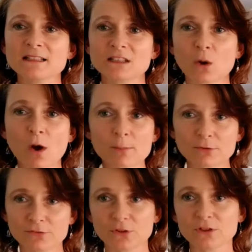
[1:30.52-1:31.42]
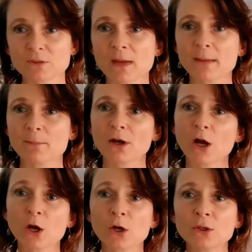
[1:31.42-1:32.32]
So I prefer to make my
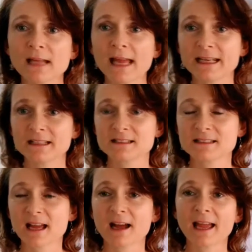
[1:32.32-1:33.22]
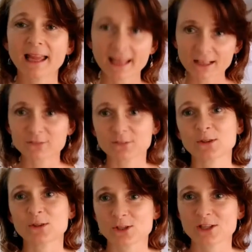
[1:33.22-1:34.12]
own, and it's a hell of a
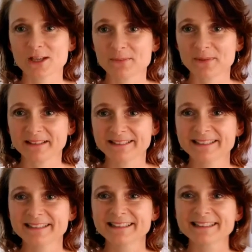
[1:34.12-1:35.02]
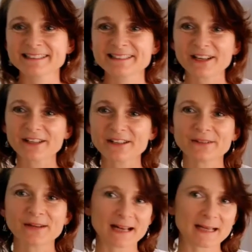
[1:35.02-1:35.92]
lot cheaper. So
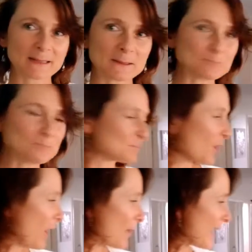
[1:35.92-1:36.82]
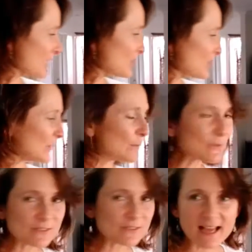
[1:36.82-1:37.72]
I'm actually
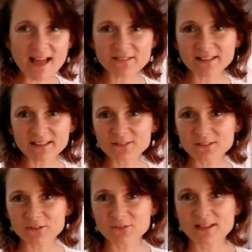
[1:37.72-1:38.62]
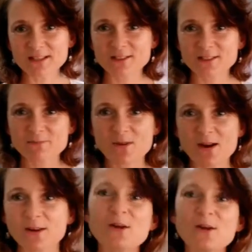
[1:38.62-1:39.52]
also having the rest of
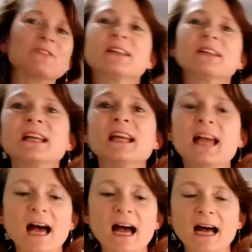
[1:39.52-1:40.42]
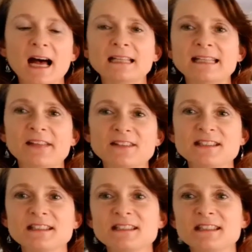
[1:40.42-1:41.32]
my coffee. Now this
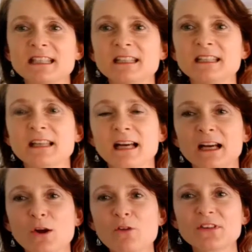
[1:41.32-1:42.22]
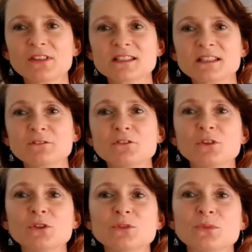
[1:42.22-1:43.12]
is the coffee that's
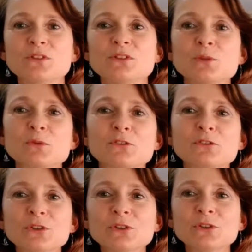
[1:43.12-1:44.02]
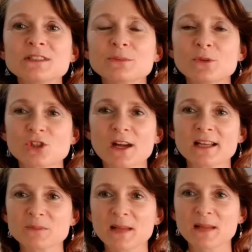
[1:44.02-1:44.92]
infused with superfoods, which I
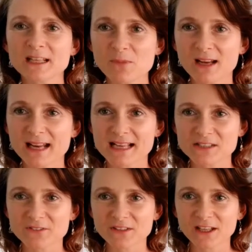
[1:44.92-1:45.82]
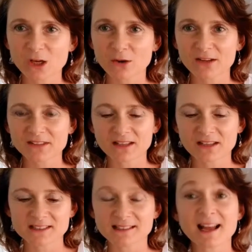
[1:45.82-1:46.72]
explained in my last video. I think I
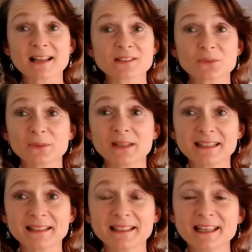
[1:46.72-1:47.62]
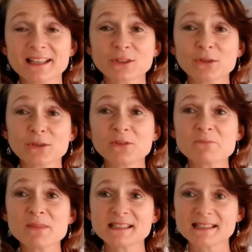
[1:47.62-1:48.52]
did last week. So if you
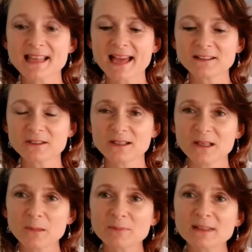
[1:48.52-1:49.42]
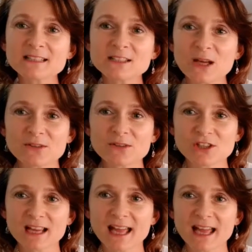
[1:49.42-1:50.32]
missed that, please go and
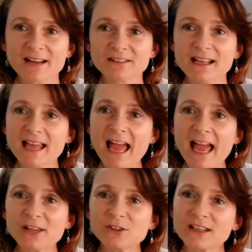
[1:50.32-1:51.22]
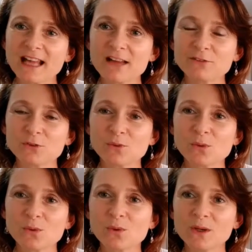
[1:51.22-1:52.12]
check out how you can have
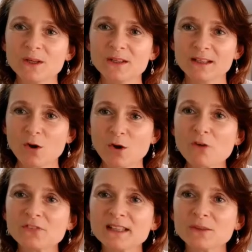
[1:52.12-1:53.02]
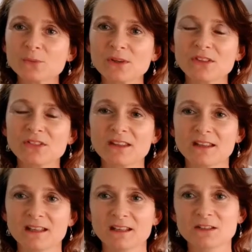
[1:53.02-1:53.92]
your coffee with
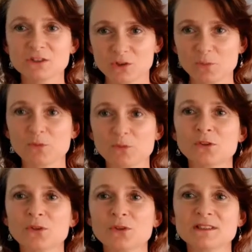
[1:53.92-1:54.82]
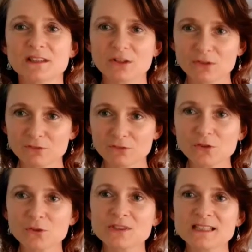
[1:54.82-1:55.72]
superfoods that are
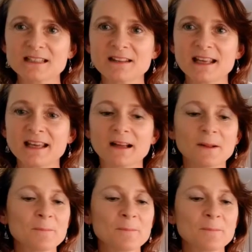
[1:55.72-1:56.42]
infused in there